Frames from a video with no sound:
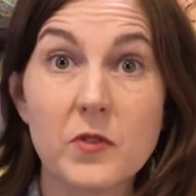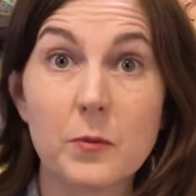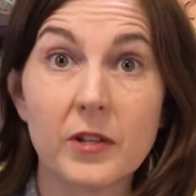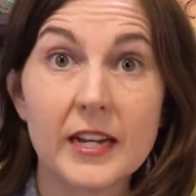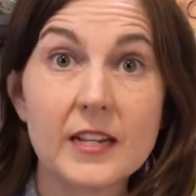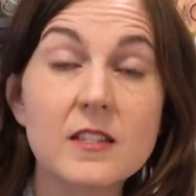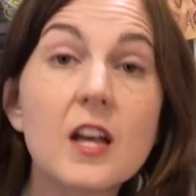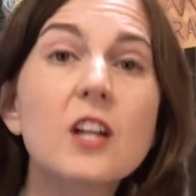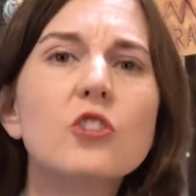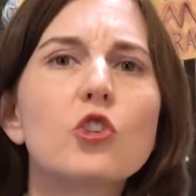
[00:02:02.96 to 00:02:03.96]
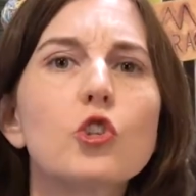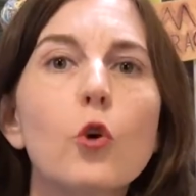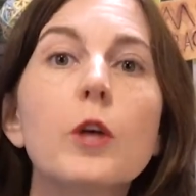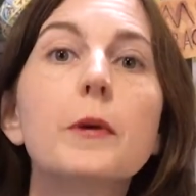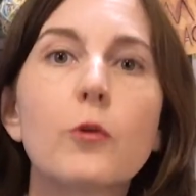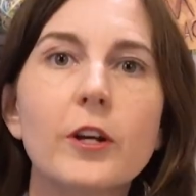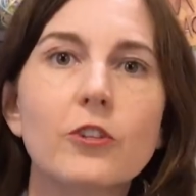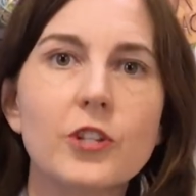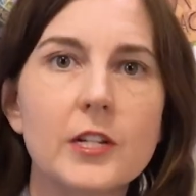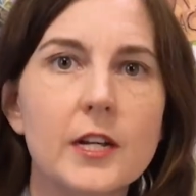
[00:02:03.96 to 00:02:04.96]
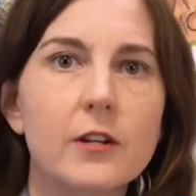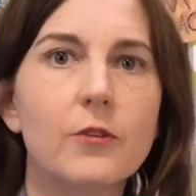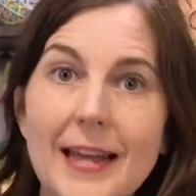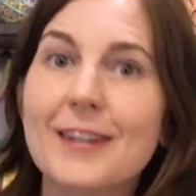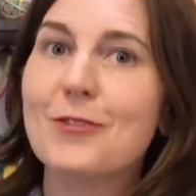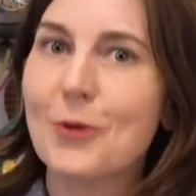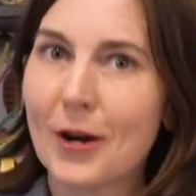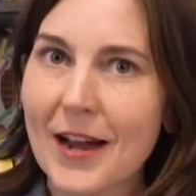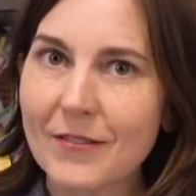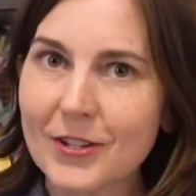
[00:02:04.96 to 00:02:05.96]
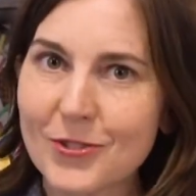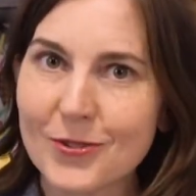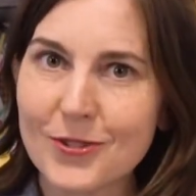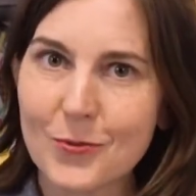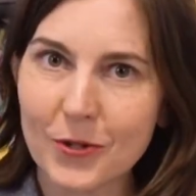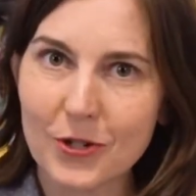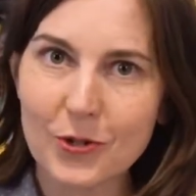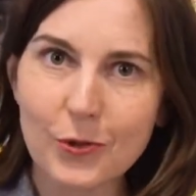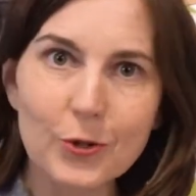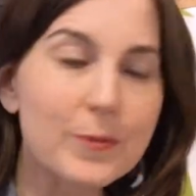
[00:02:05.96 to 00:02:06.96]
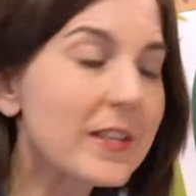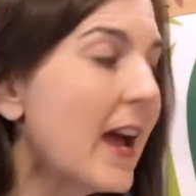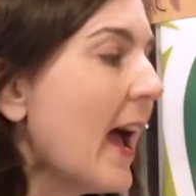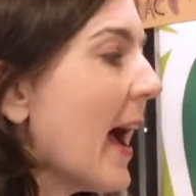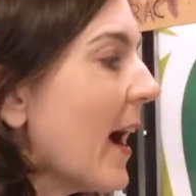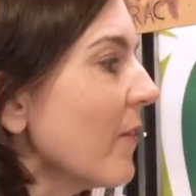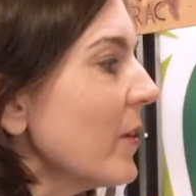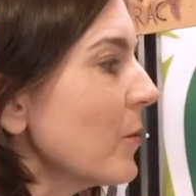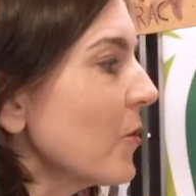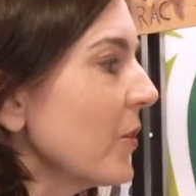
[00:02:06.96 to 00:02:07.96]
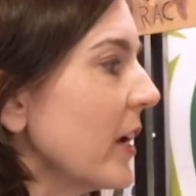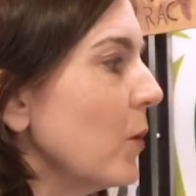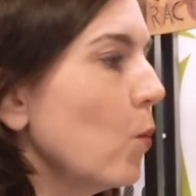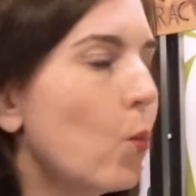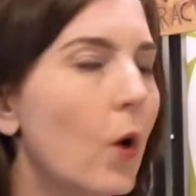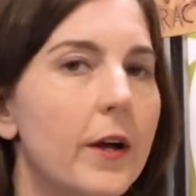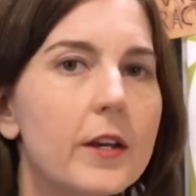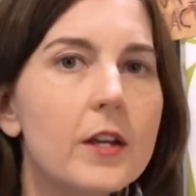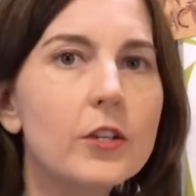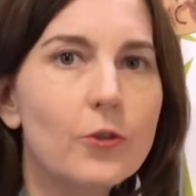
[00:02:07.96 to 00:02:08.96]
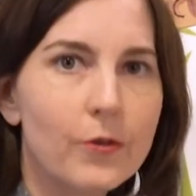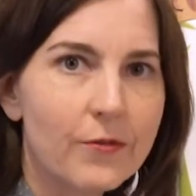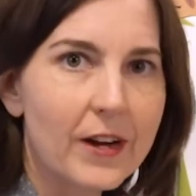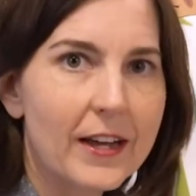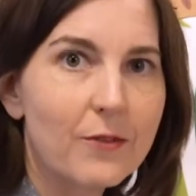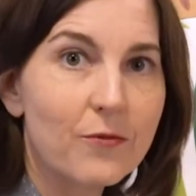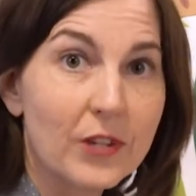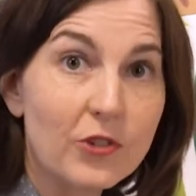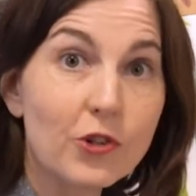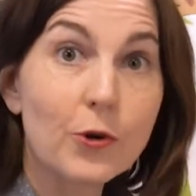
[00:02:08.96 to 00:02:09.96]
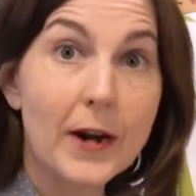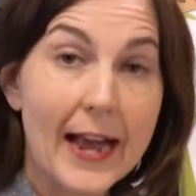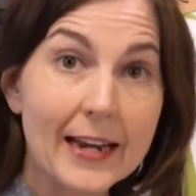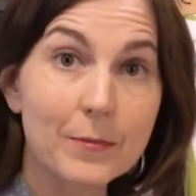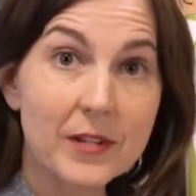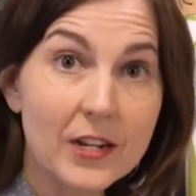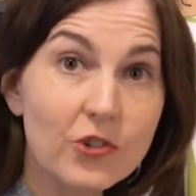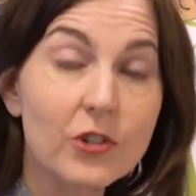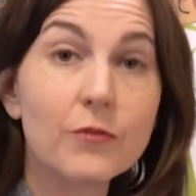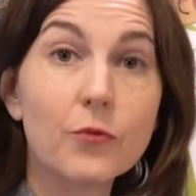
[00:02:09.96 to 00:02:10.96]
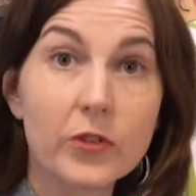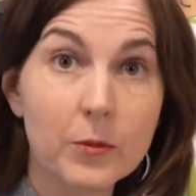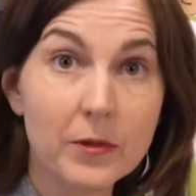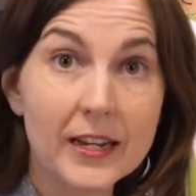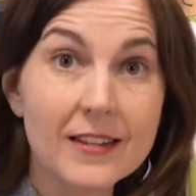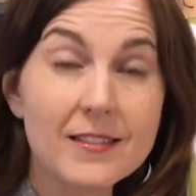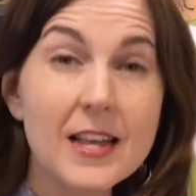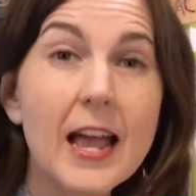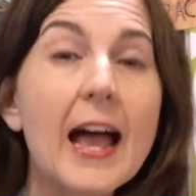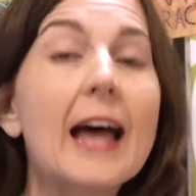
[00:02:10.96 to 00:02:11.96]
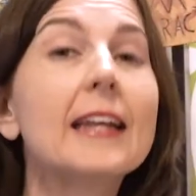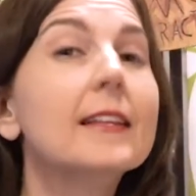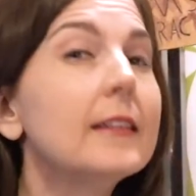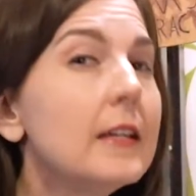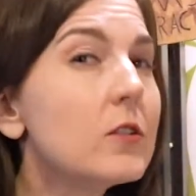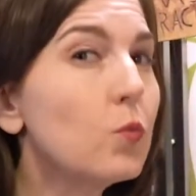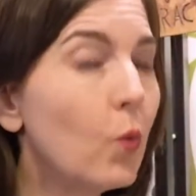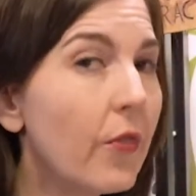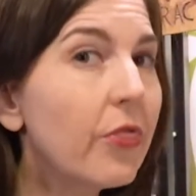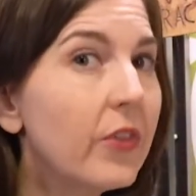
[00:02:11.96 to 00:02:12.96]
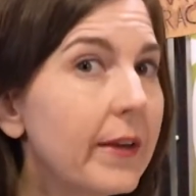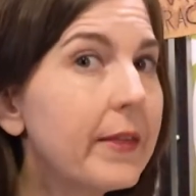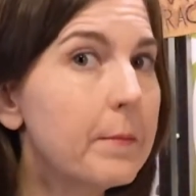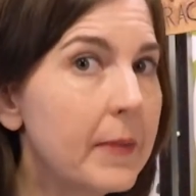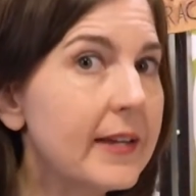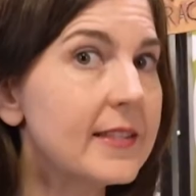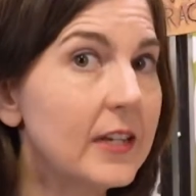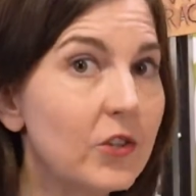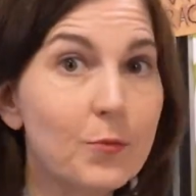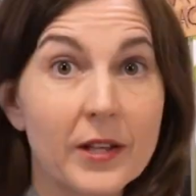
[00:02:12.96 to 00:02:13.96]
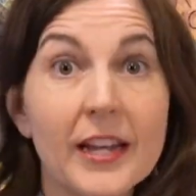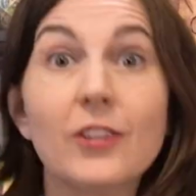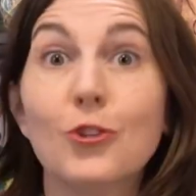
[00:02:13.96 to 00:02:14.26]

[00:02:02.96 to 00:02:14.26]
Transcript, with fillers: of the plants to show them in greater detail. And if you are having students work in groups, have them create one unifying feature or adaptation for their plants and at least one thing that makes each plant